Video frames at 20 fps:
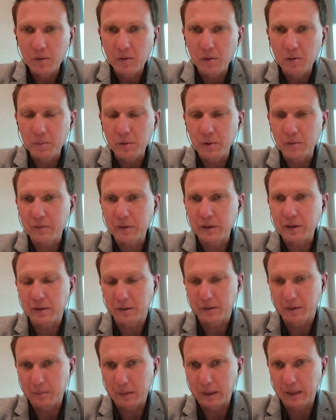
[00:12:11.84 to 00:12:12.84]
or put
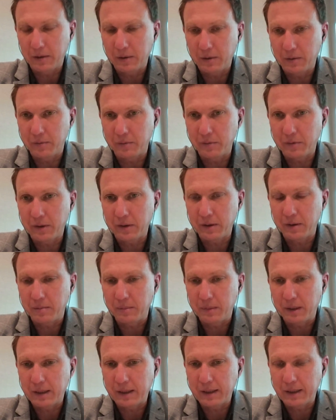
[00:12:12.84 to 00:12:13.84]
fences back on a
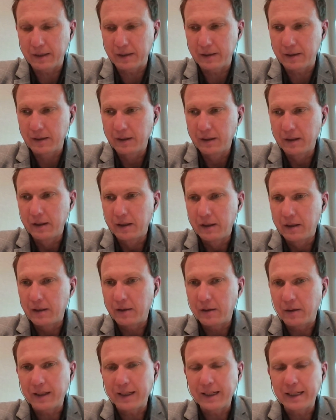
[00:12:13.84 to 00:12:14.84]
farm.
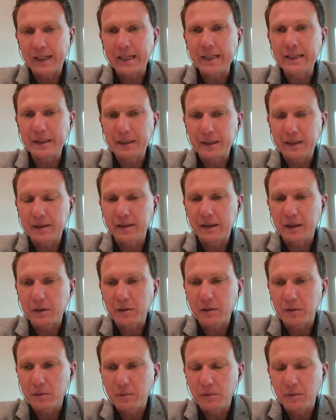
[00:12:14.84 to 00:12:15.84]
That can easily
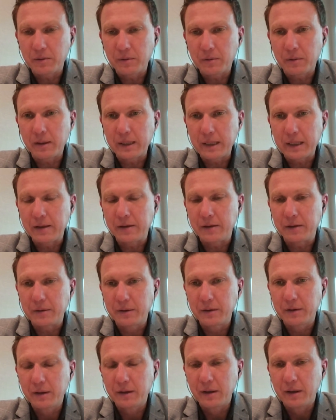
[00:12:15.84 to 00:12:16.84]
take 2 or 3
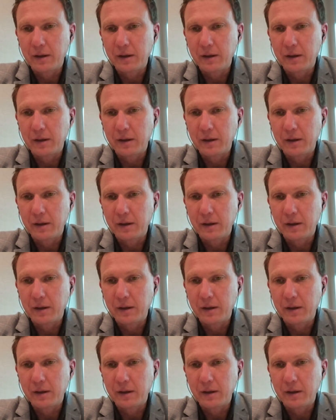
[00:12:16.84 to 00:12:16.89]
years.